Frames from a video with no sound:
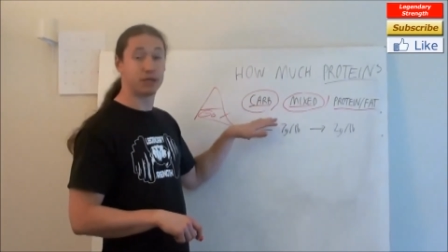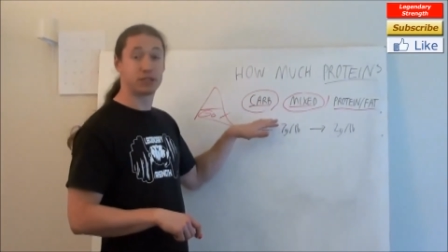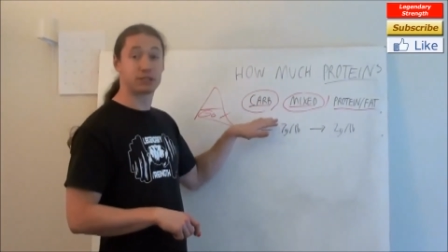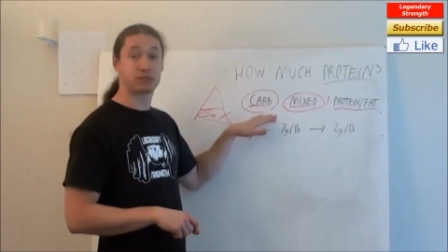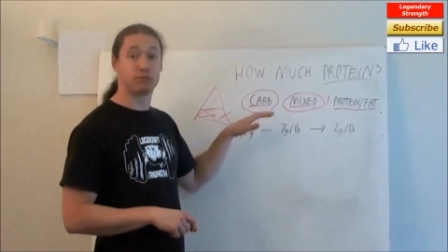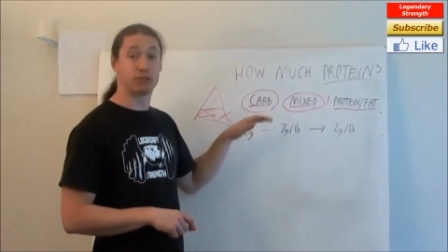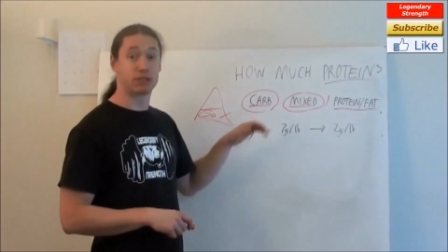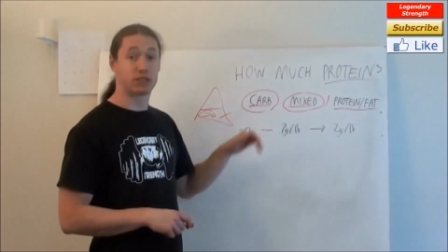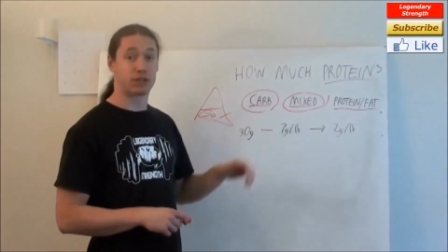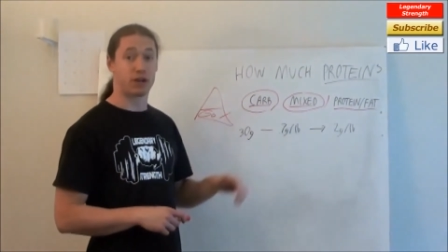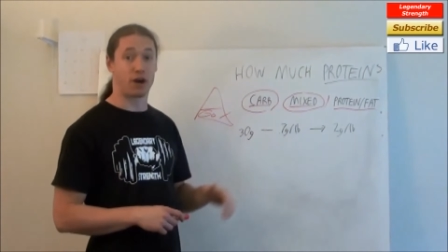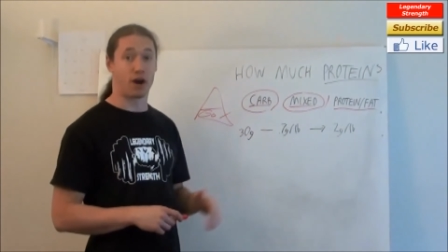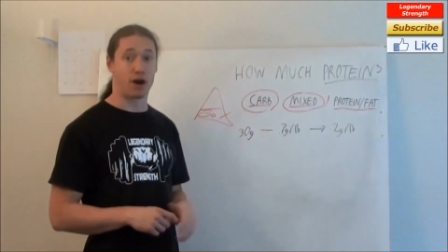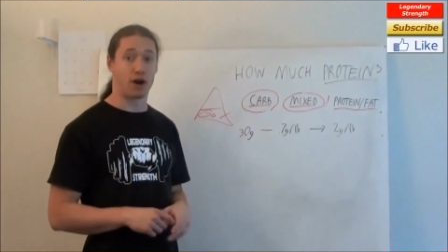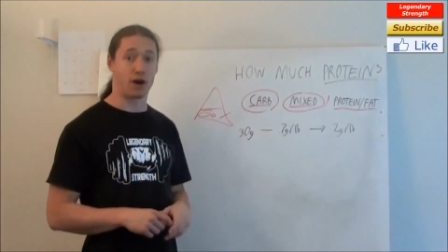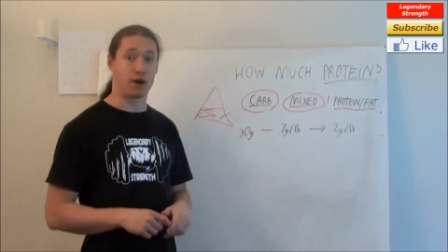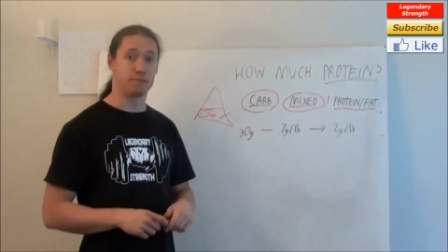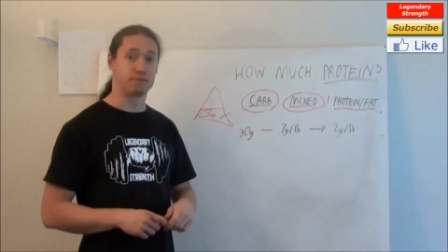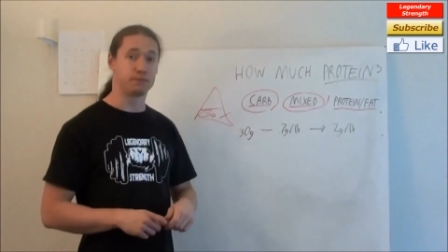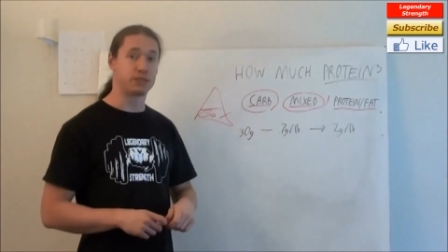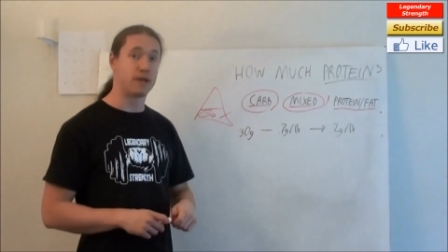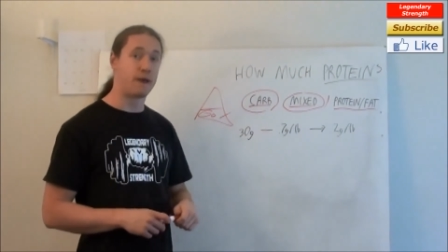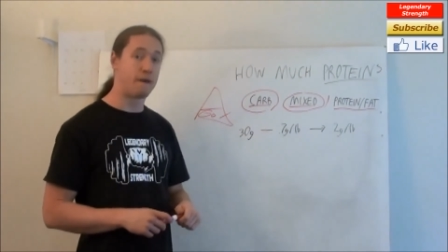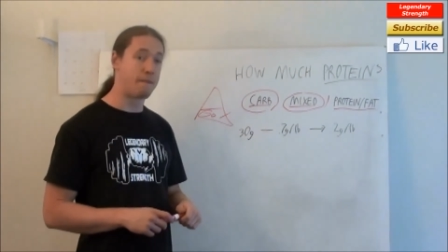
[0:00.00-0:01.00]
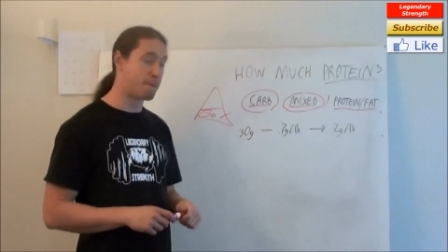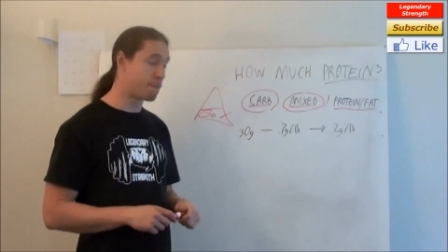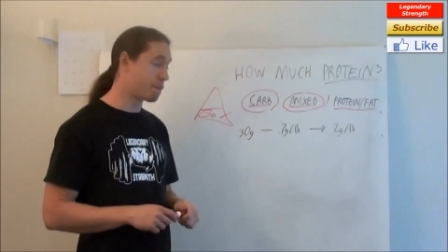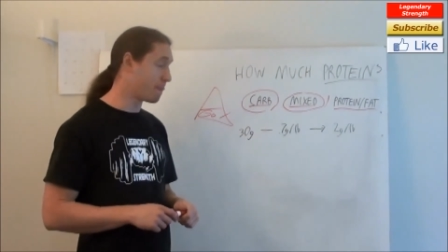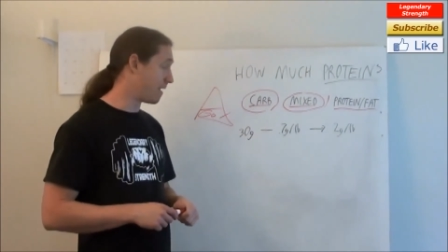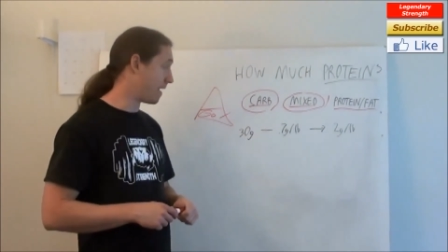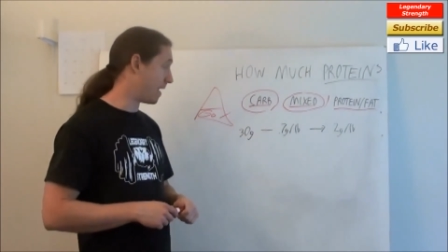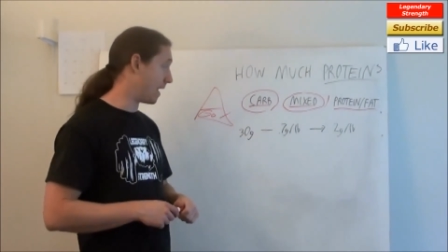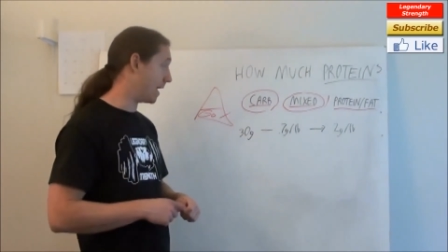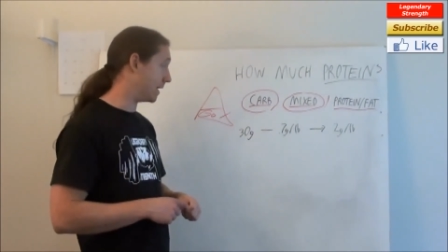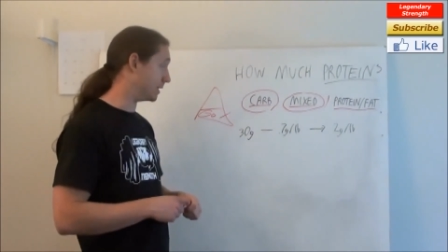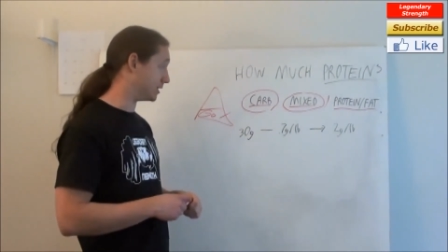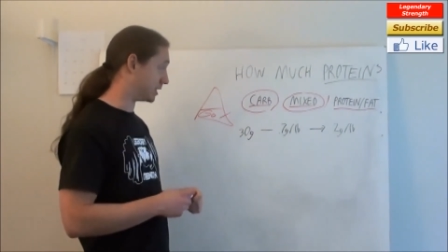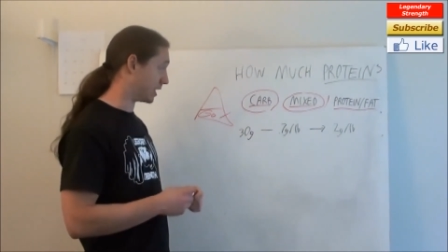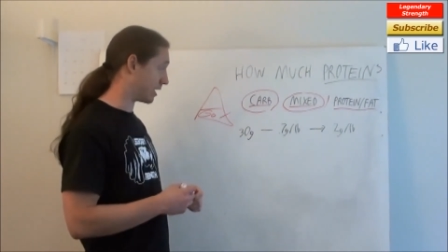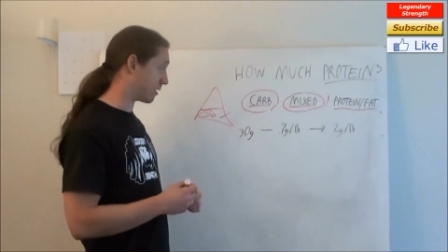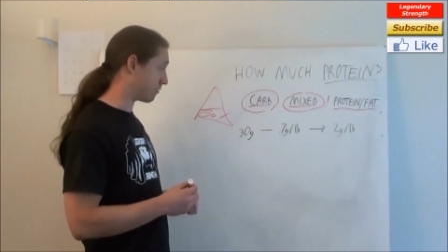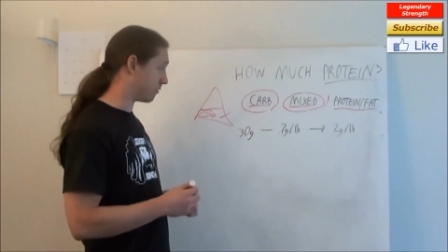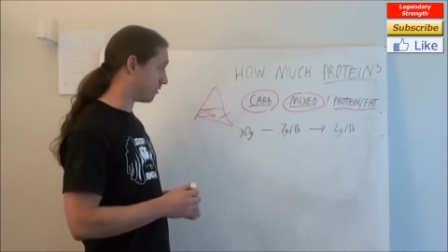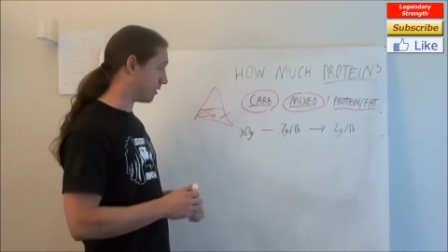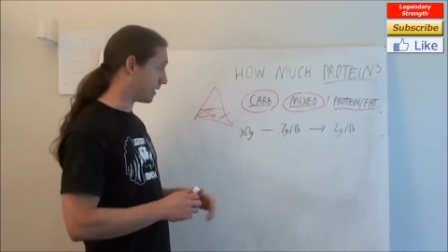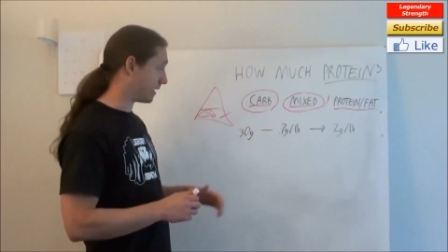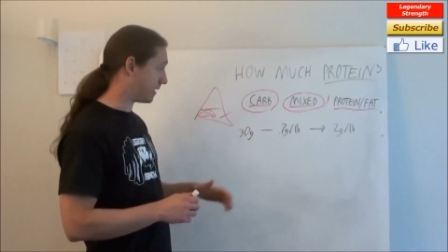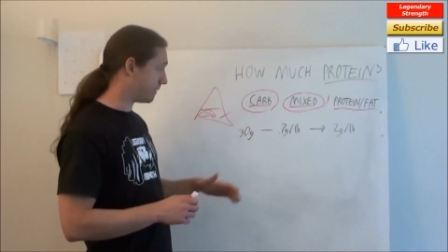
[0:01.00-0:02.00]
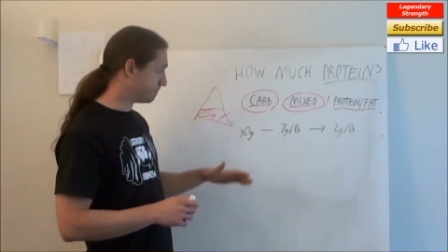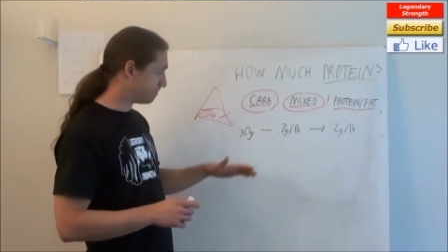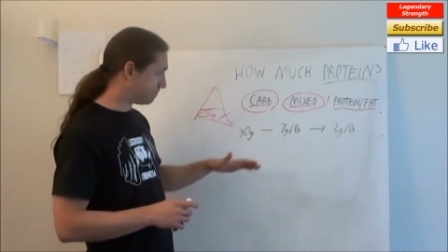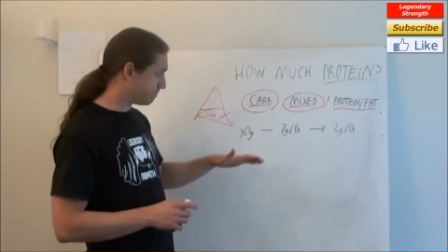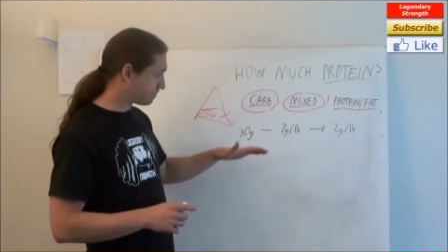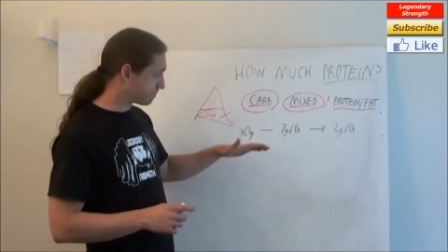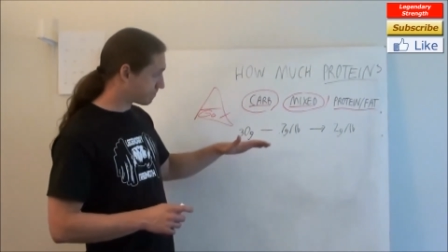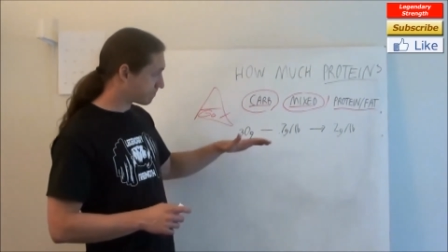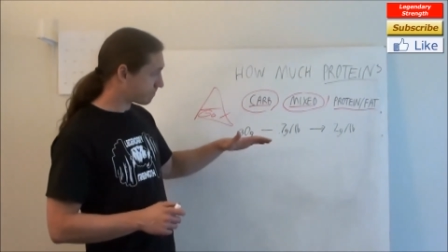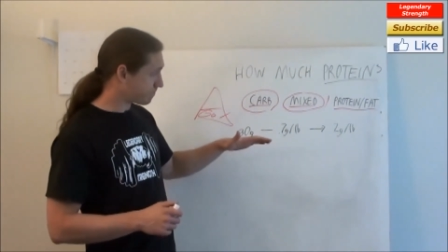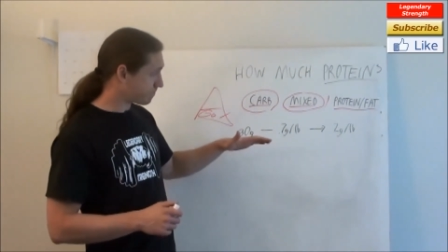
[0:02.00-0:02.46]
mixed with carbs, generally.